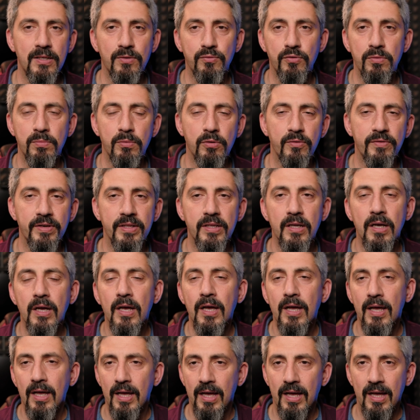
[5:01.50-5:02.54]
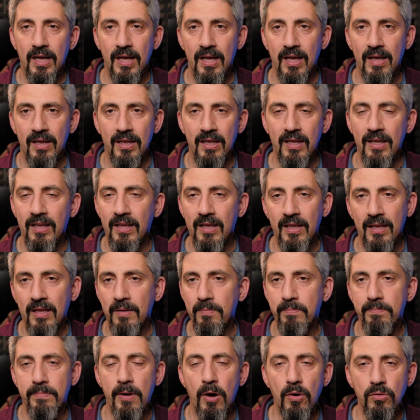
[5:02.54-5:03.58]
remove it
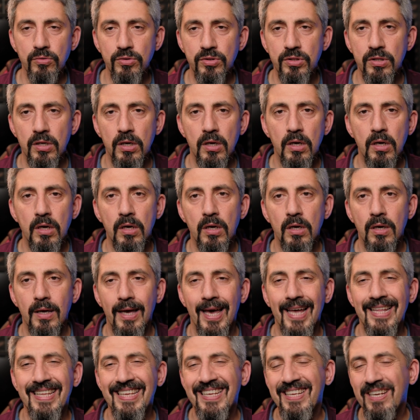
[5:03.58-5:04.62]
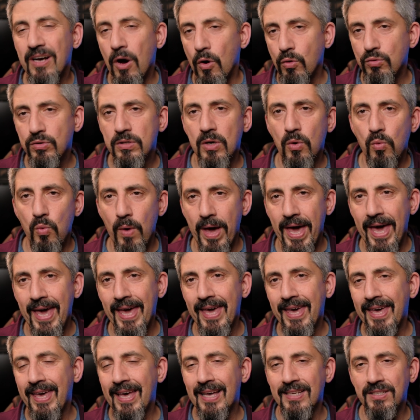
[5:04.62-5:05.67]
in post, and it goes
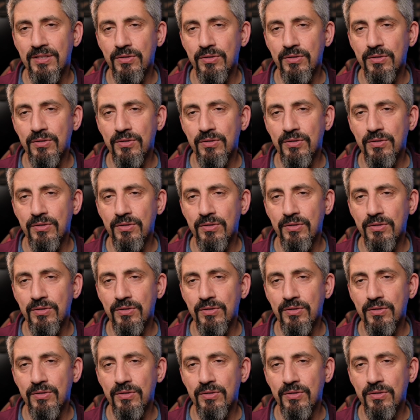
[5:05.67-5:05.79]
away as